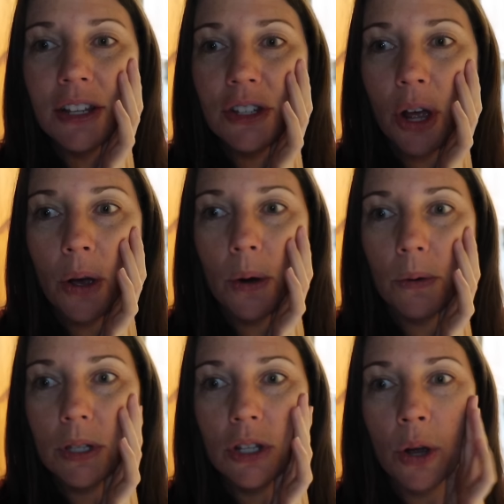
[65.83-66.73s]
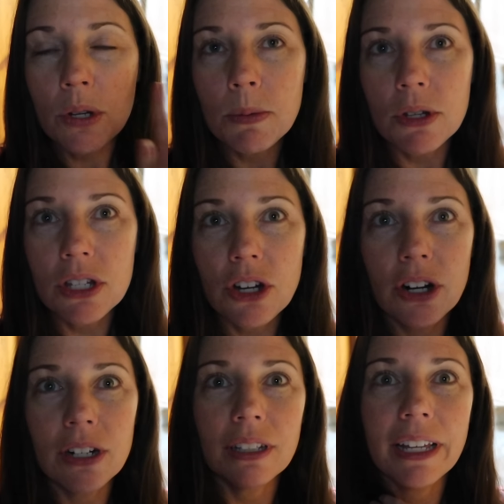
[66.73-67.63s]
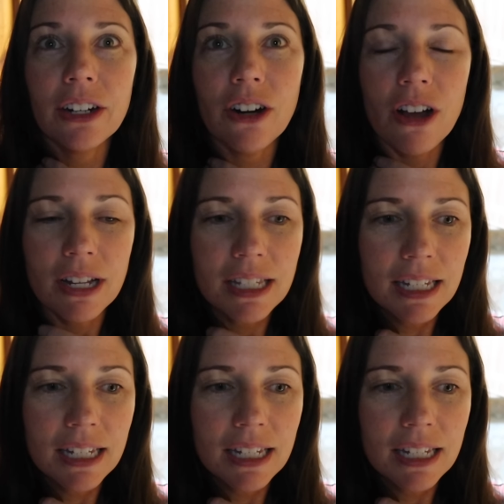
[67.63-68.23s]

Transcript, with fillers: So snow's supposed to start later on